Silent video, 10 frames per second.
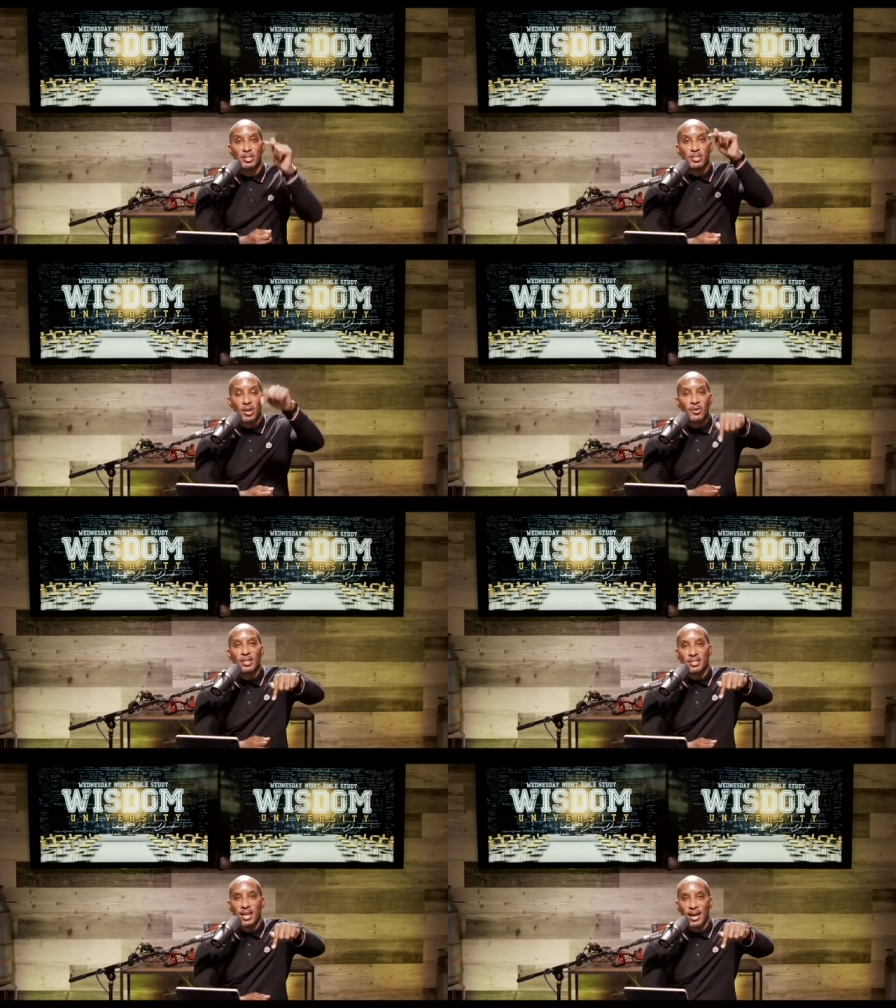So
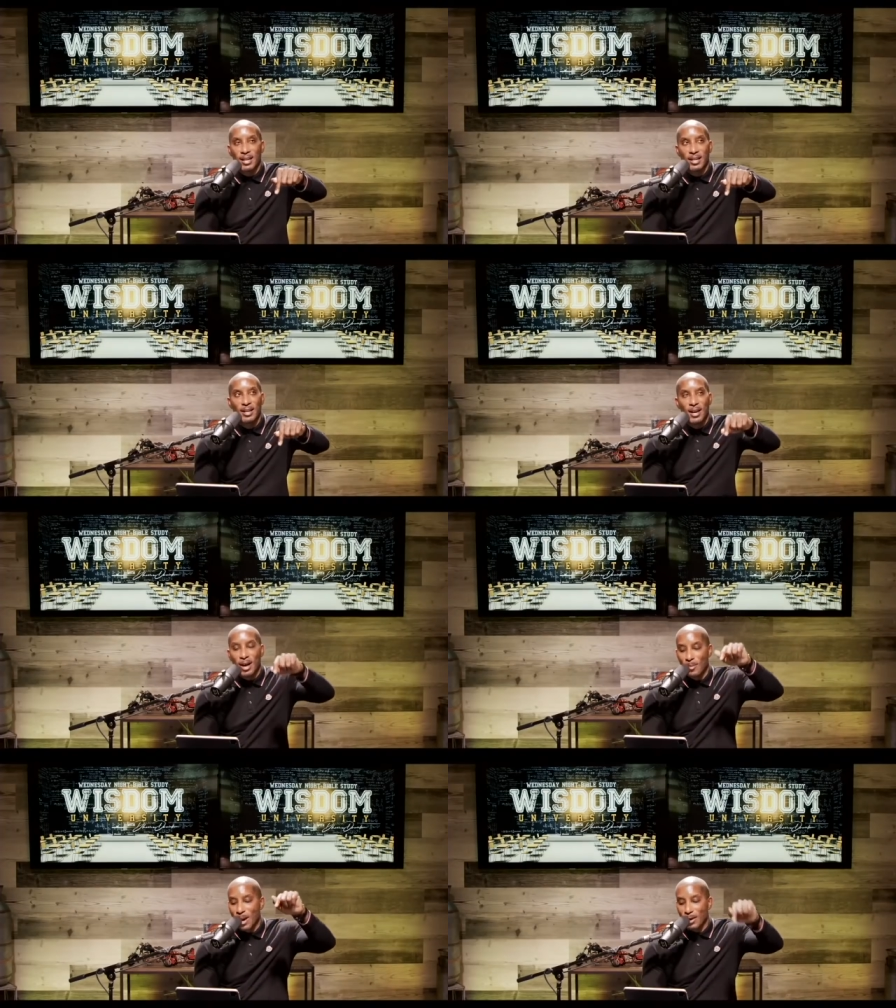excited
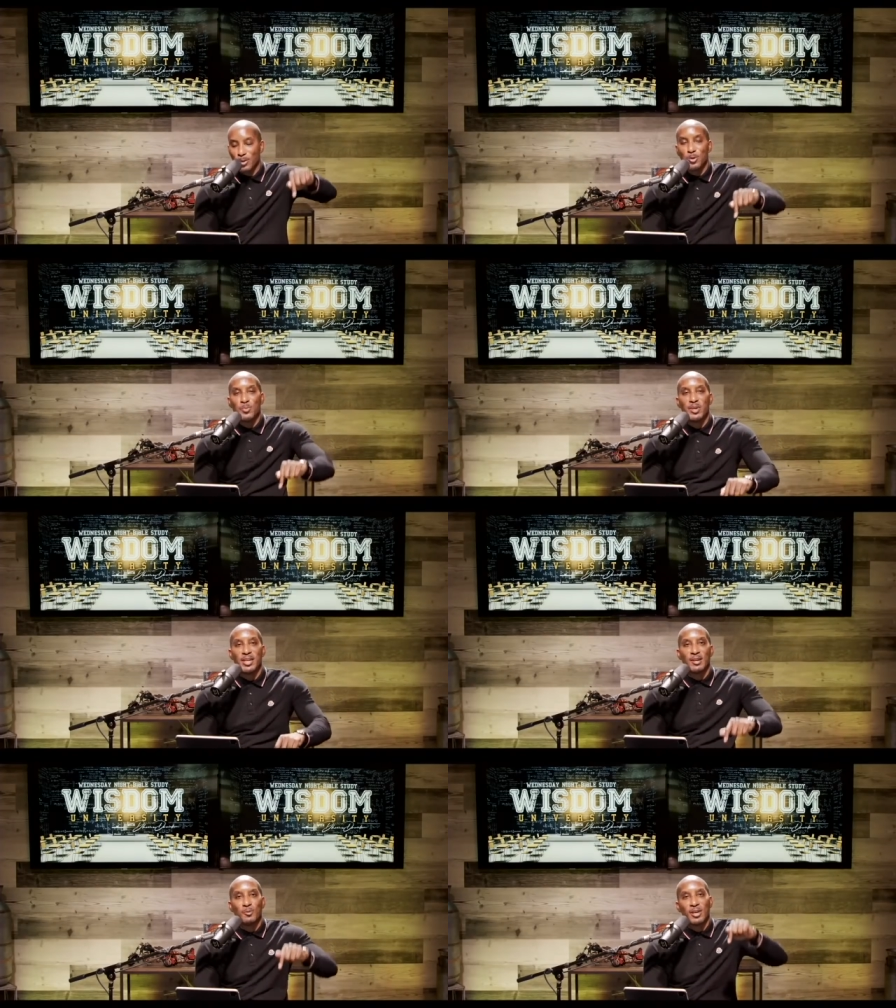about you
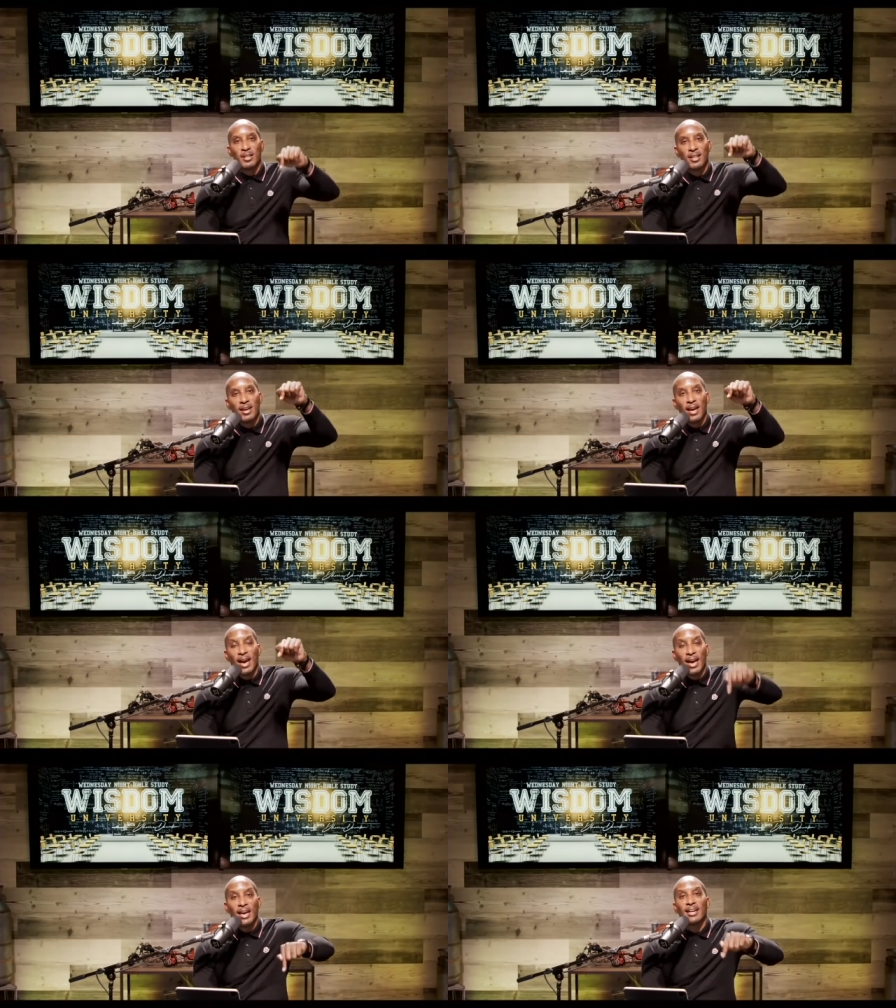being with
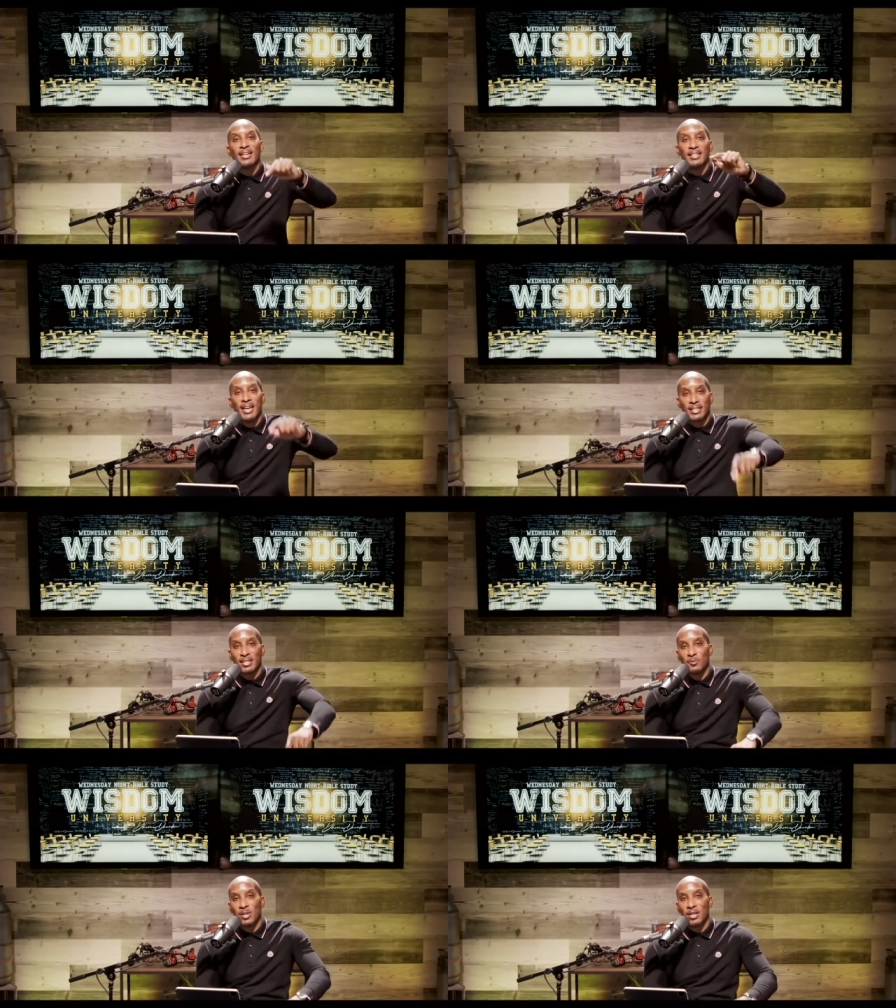and
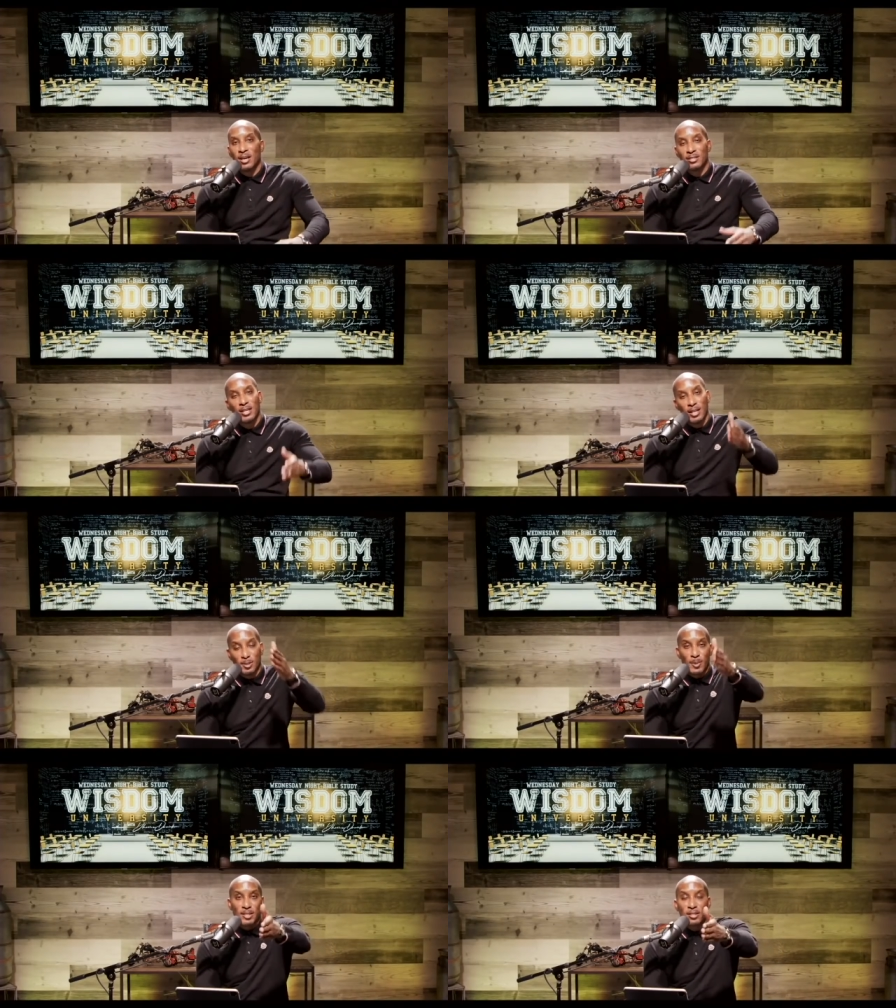connecting with us,
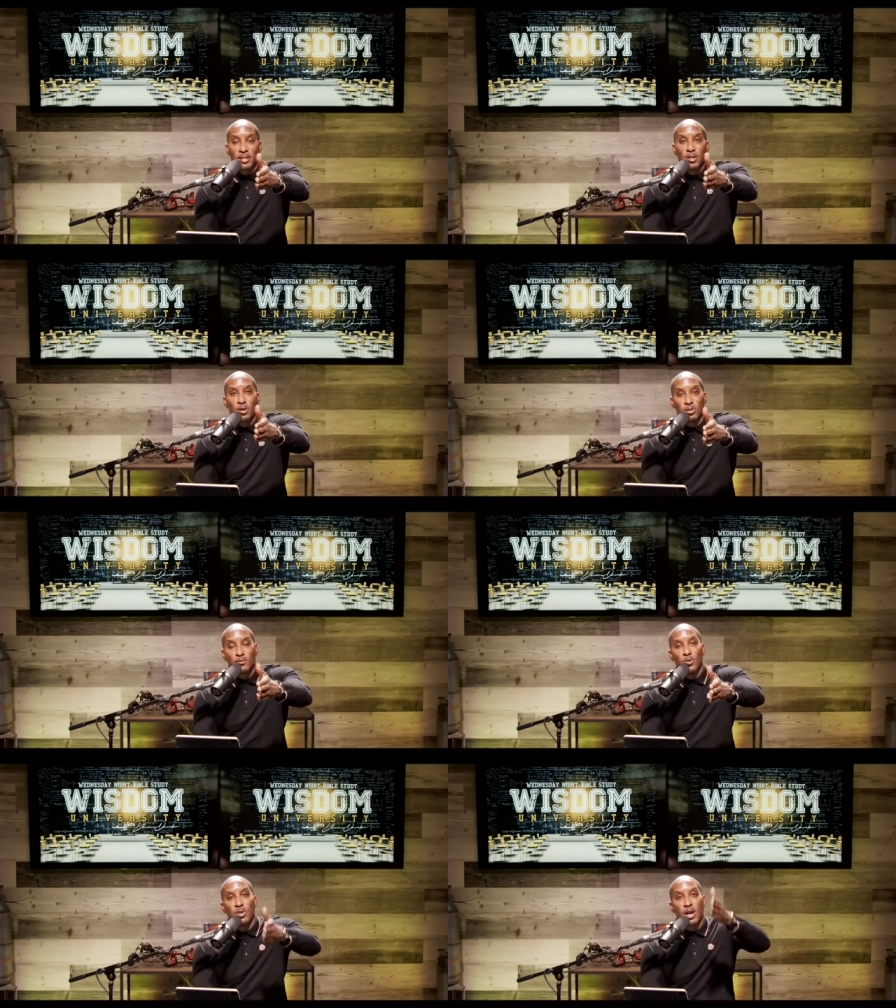especially those of
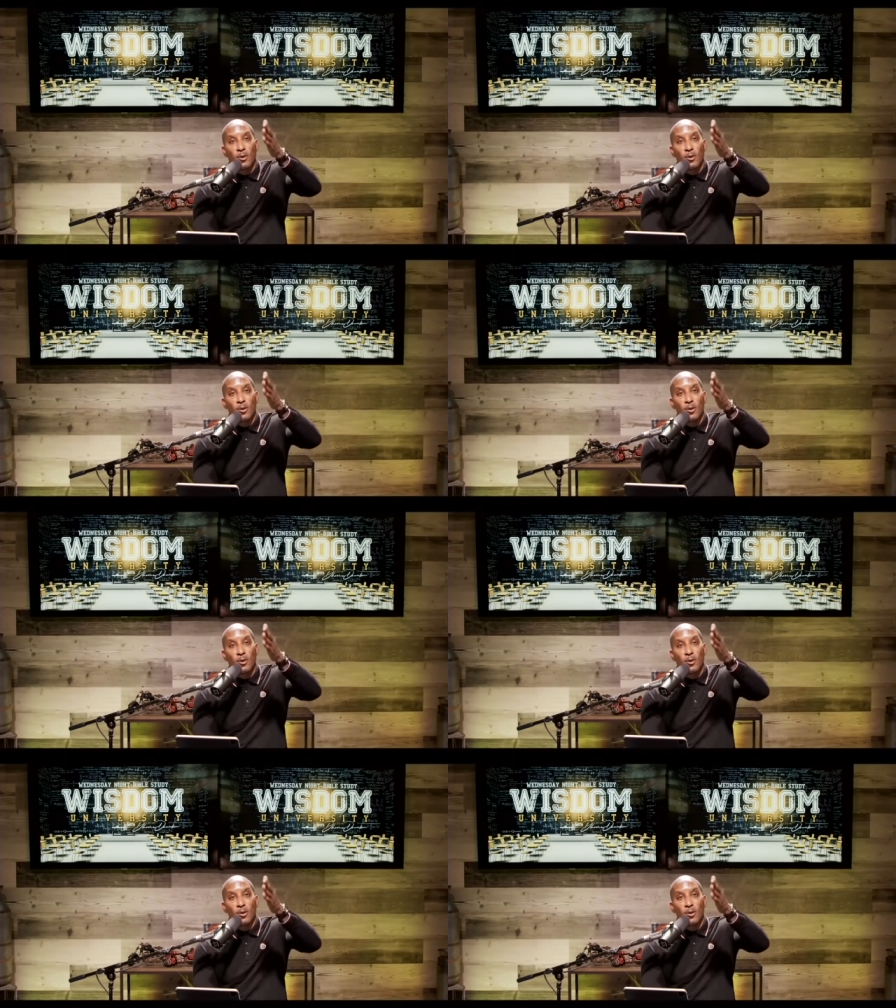you that